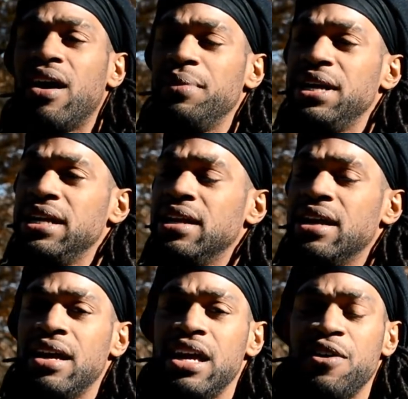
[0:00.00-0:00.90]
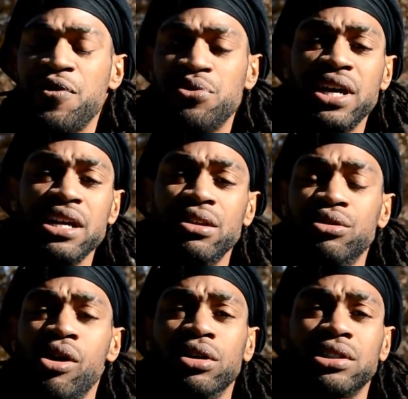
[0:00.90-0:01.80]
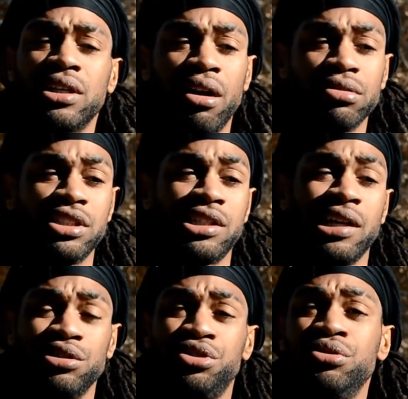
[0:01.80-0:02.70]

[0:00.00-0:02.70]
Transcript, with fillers: I mean, if you think the door is closed, it's closed.